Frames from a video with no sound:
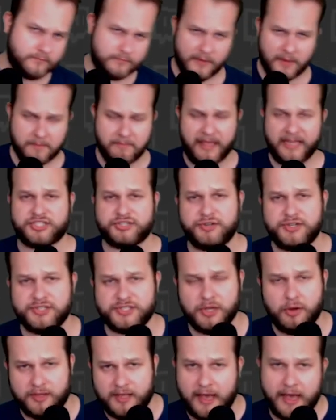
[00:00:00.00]
make sure
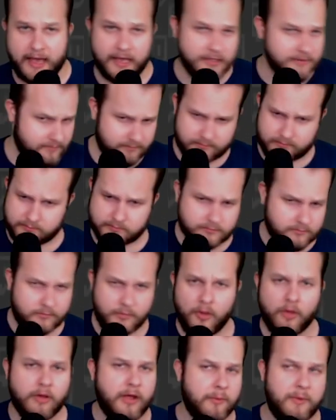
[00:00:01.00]
he's okay.
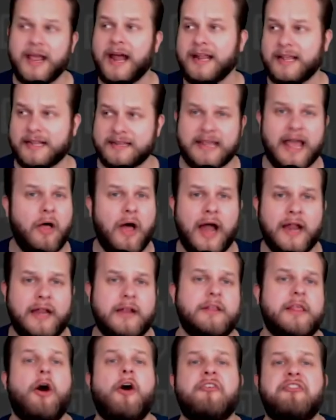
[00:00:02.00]
All right, we got to get the hell out of
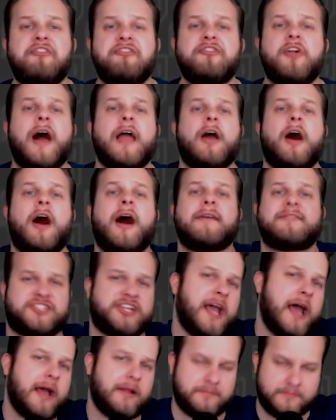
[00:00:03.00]
here. They all fly off,
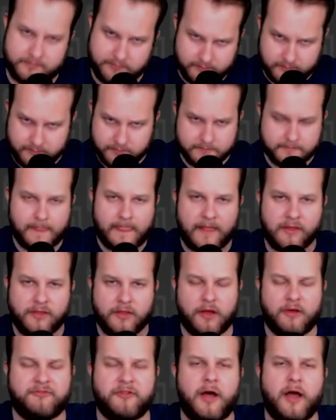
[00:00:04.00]
Chad. They
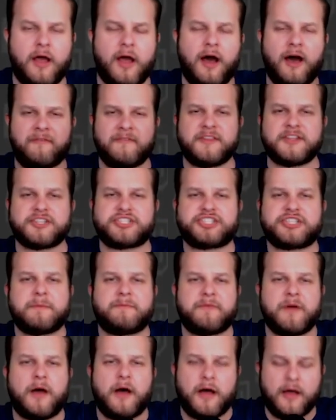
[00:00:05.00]
all fly off, and the
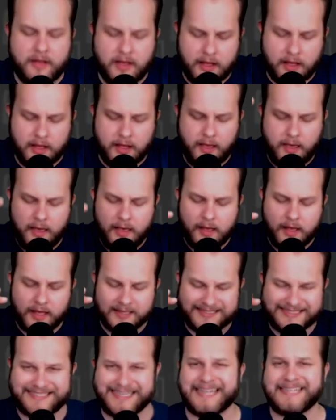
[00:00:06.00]
ship
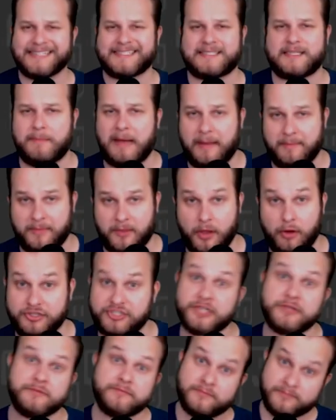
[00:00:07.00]
sinks to the bottom of the
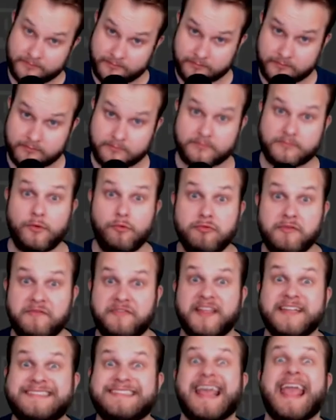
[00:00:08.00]
ocean. With
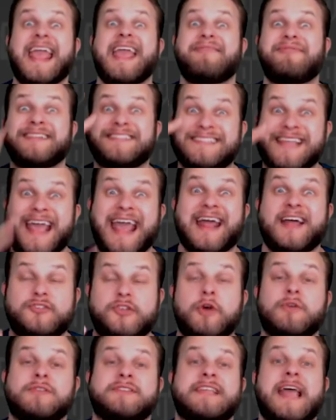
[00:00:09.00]
the David
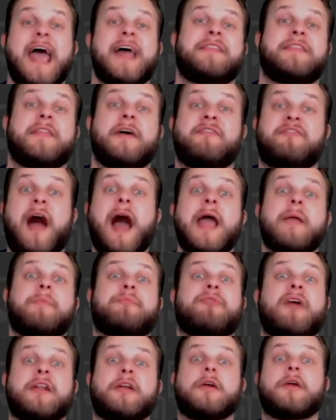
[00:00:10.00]
Xanatos head, the
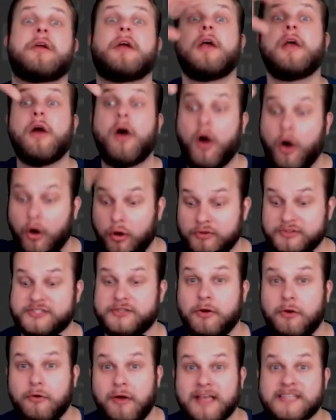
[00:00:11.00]
vibrator
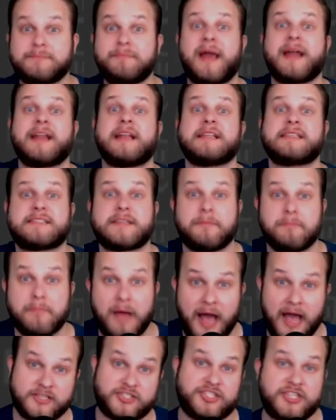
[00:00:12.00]
also has met its
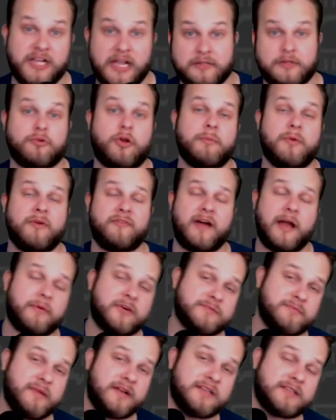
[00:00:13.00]
demise, Chad. The
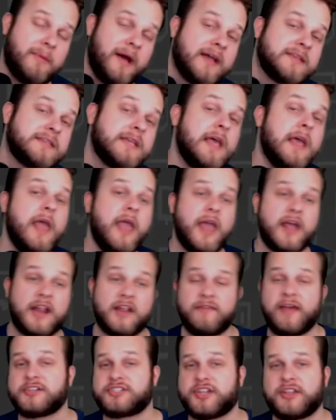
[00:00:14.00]
robo-vibrator has met its demise. And
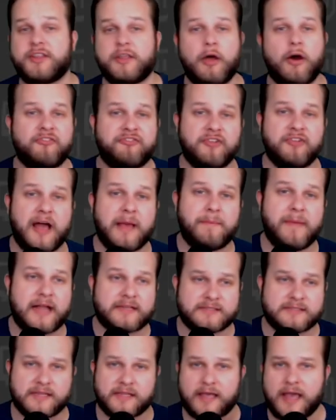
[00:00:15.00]
eventually, they all fly
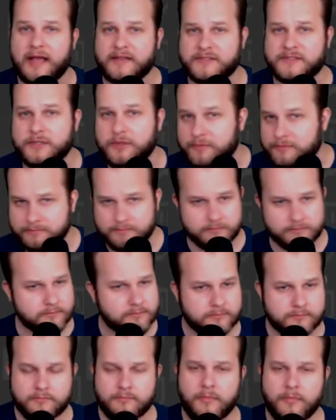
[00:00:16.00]
back to the castle.
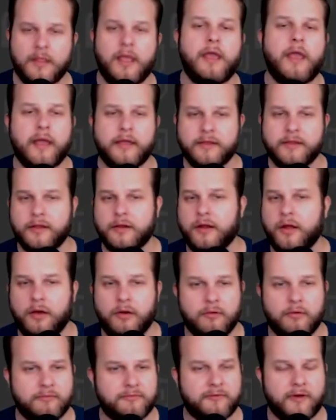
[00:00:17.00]
And, you
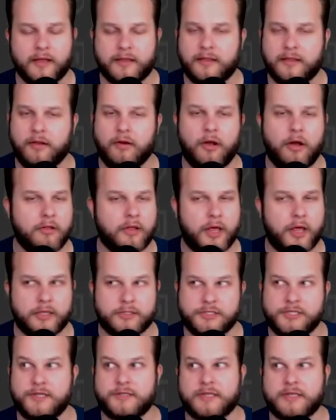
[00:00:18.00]
know, fuck, they're all like,
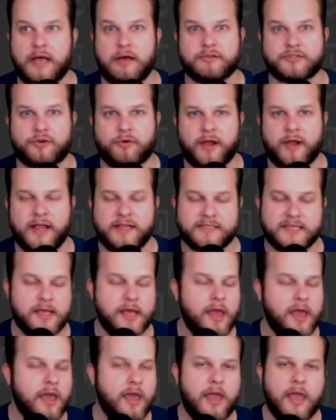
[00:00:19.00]
geez, that was crazy.
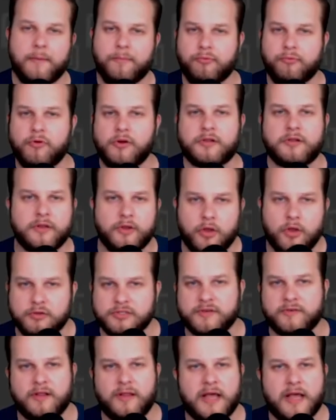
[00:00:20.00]
And Brooklyn goes
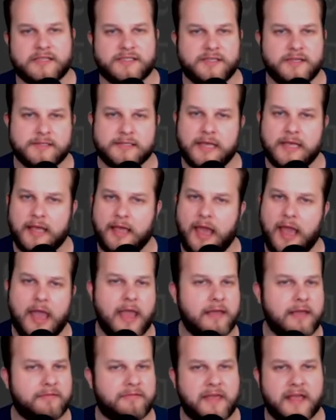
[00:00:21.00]
over to Lexi and is like,
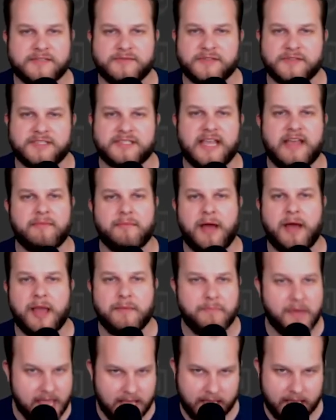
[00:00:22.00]
hey, thanks for saving my
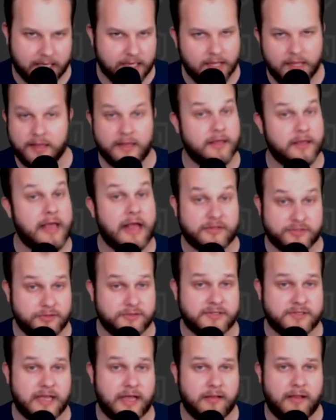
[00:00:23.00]
bacon. He actually
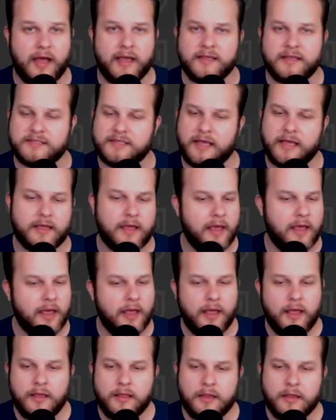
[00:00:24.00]
uses that line. He's like,
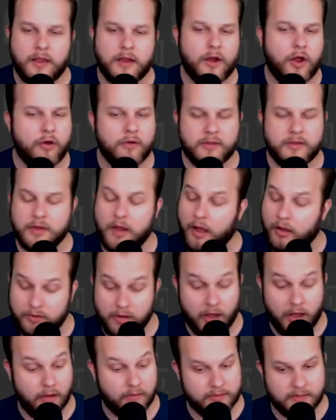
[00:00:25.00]
you know,
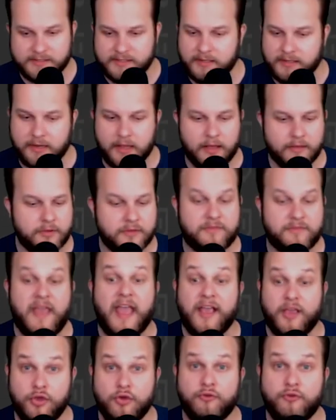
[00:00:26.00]
no, listen,
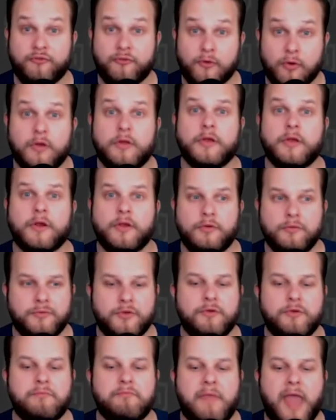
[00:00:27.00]
thank you for earlier.
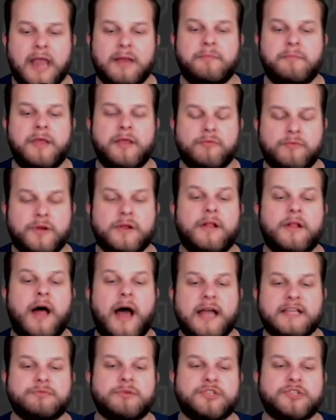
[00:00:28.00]
You made me
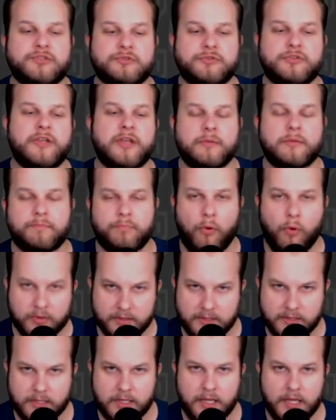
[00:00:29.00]
realize what's really
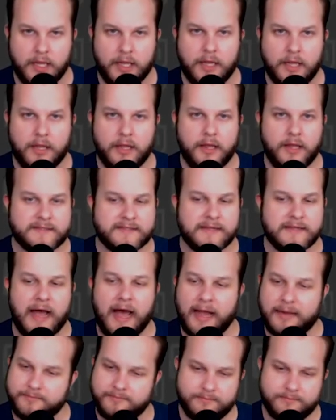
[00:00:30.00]
important. It's
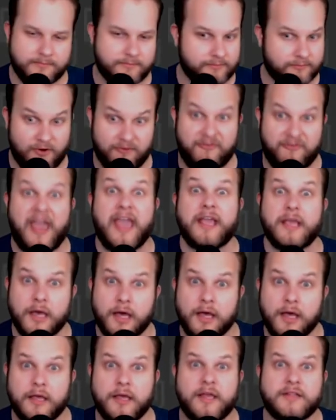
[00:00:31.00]
not
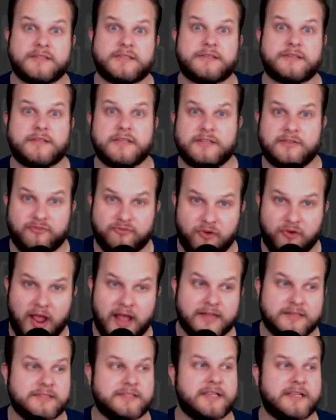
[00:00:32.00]
Ravenga. It's
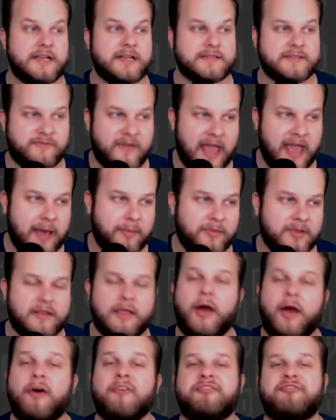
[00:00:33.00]
friends and it's family. And they
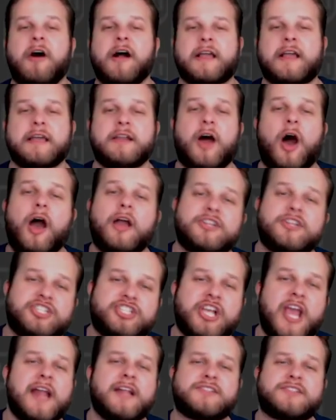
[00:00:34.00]
all fucking hug,
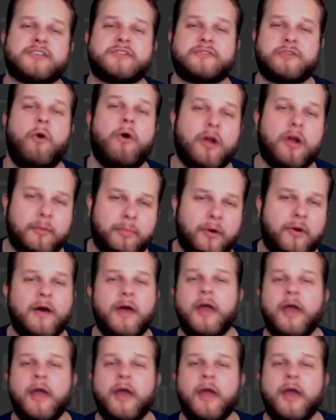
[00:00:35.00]
Chad. It's adorable.